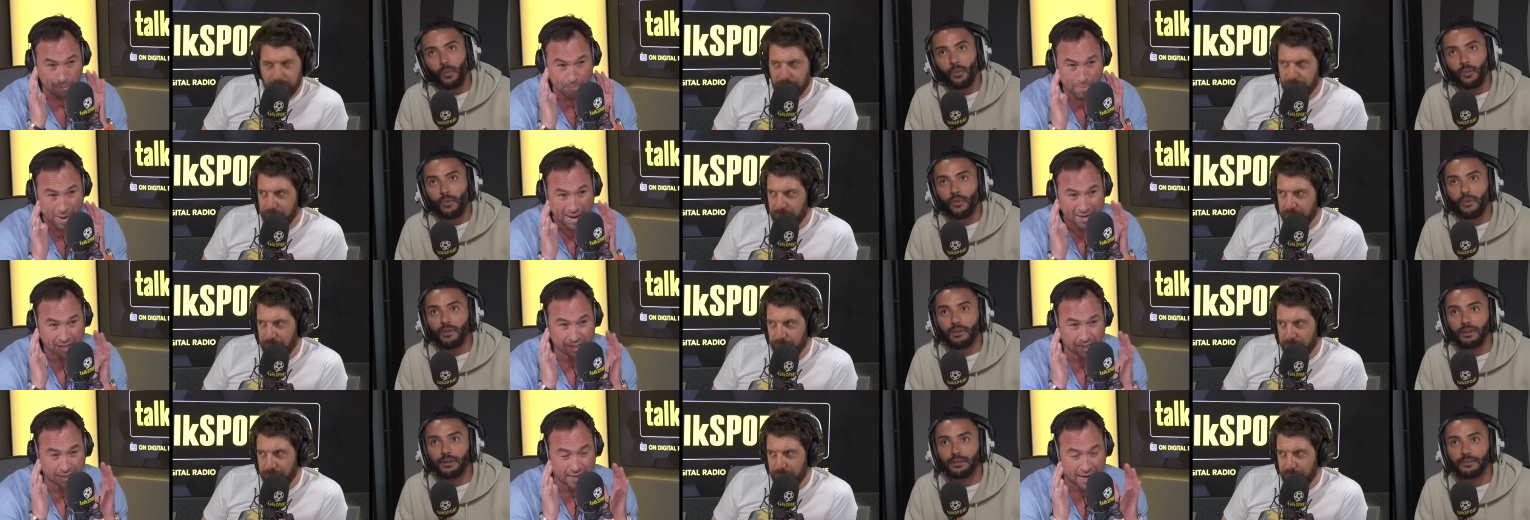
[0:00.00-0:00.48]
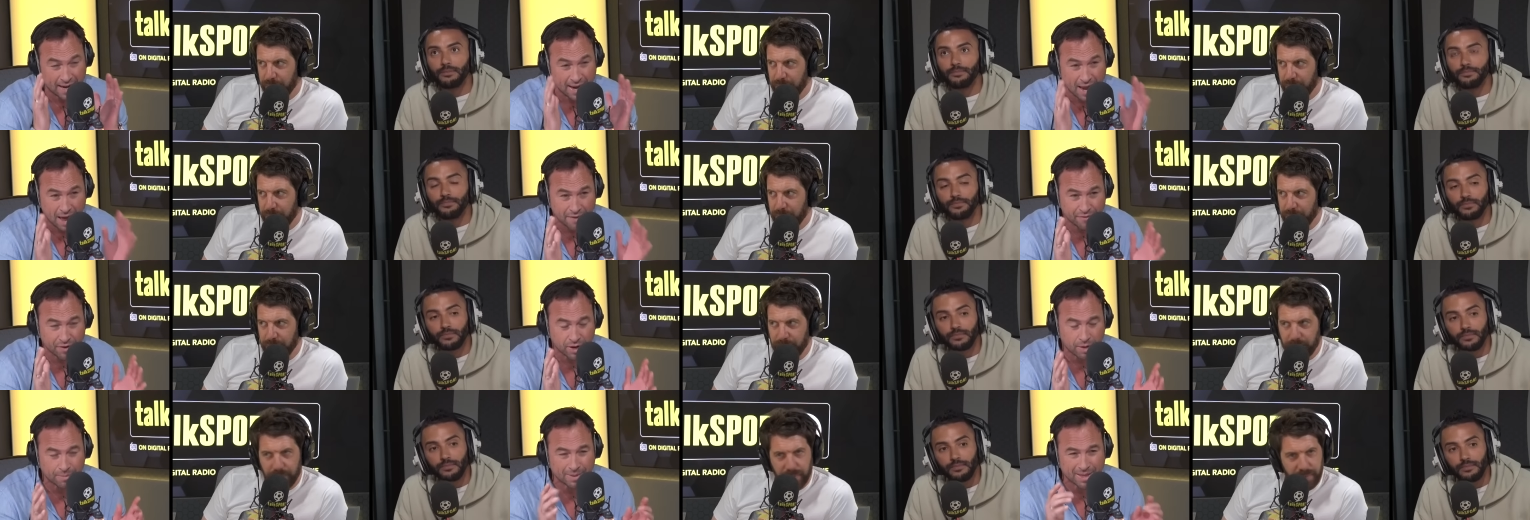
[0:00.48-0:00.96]
Speaker 1: best eleven?
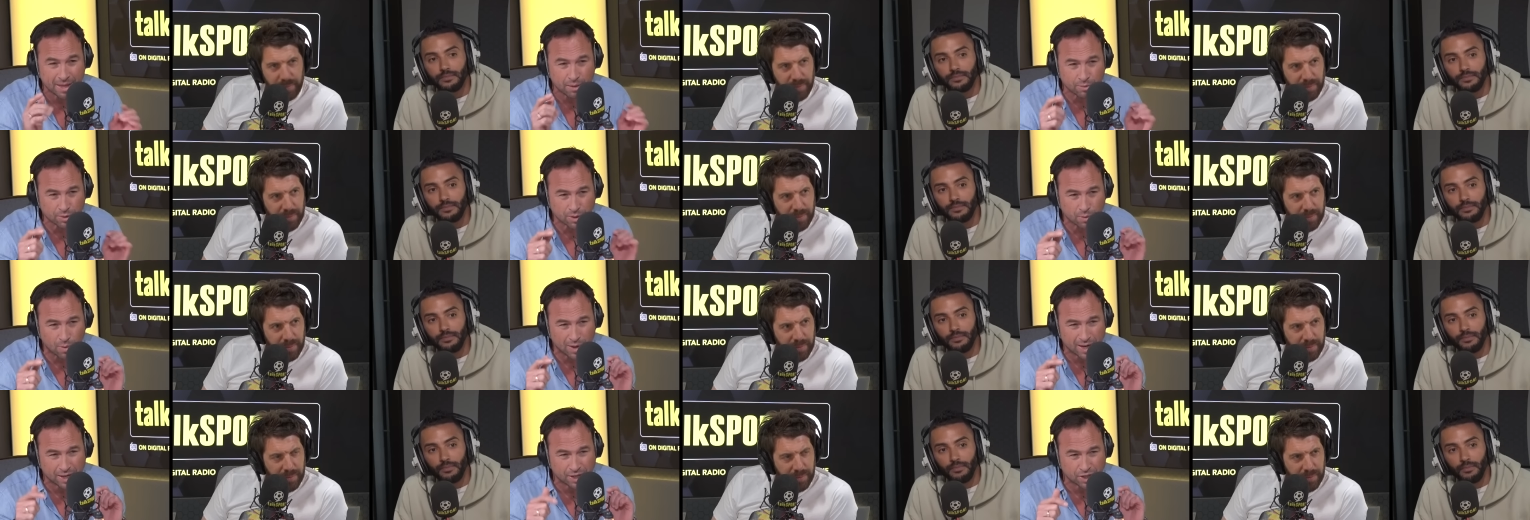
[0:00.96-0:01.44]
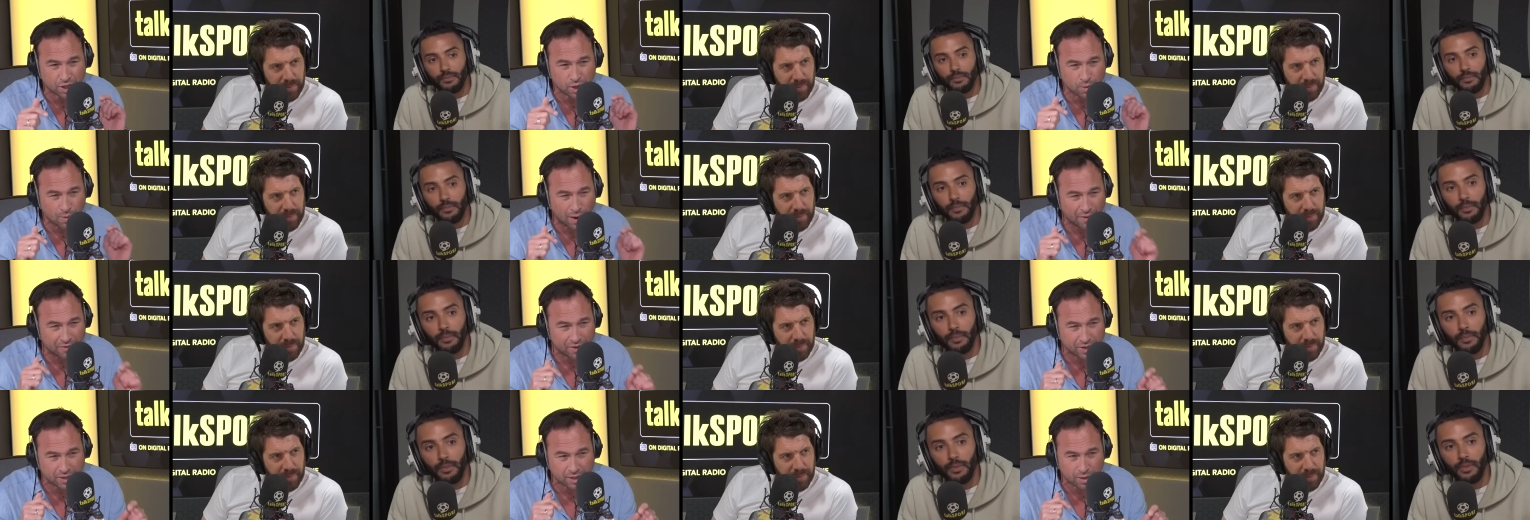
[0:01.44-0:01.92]
I mean, there was one or two
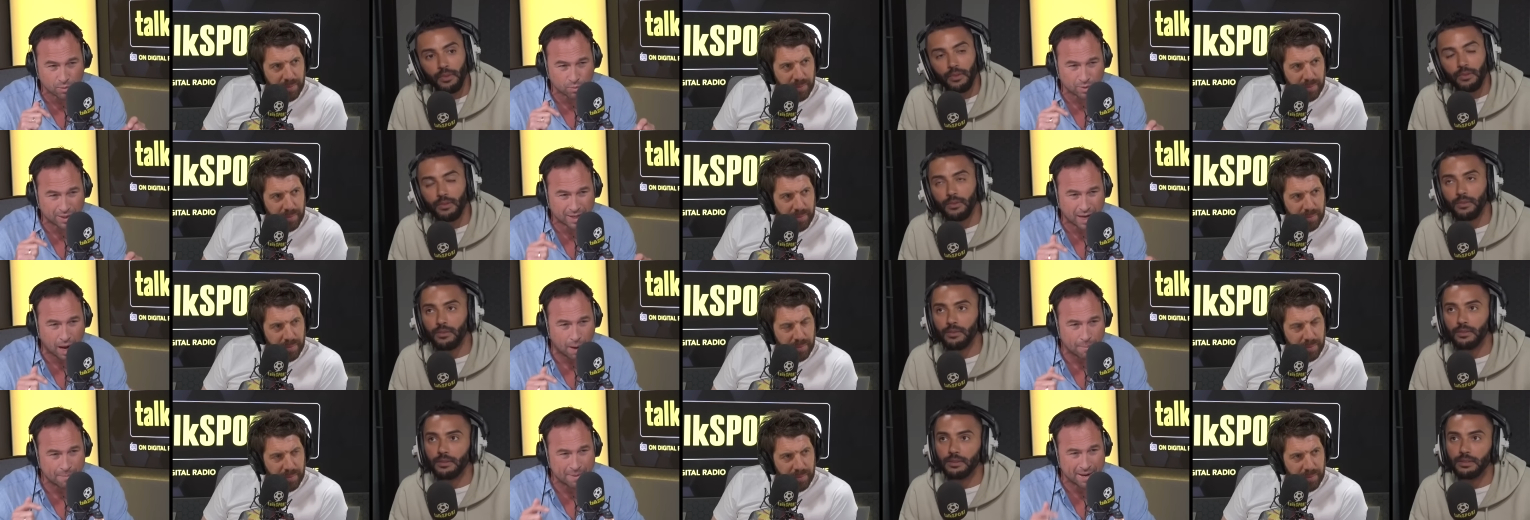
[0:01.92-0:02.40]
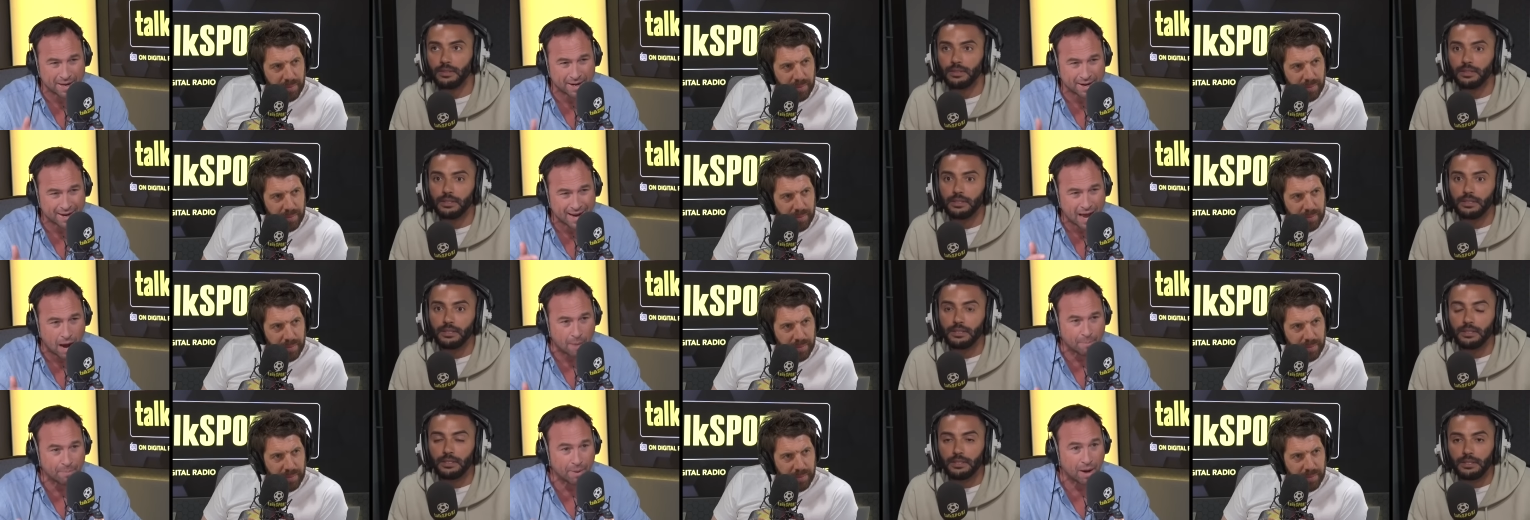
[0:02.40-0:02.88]
others that would come in and
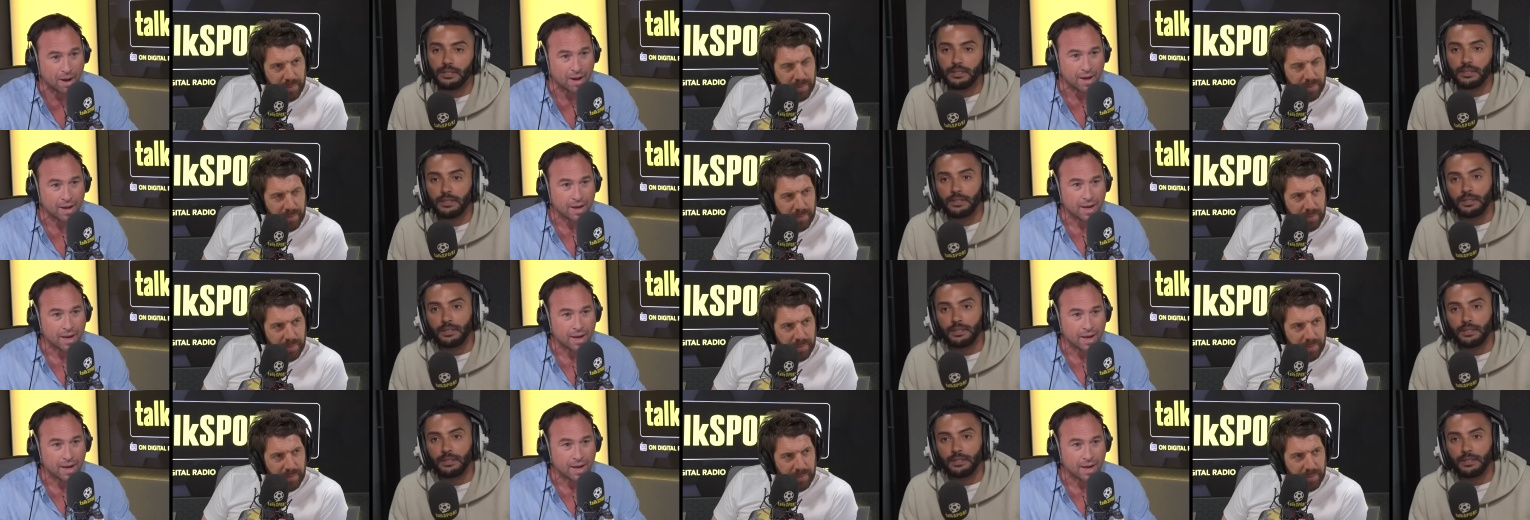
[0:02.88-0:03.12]
out, but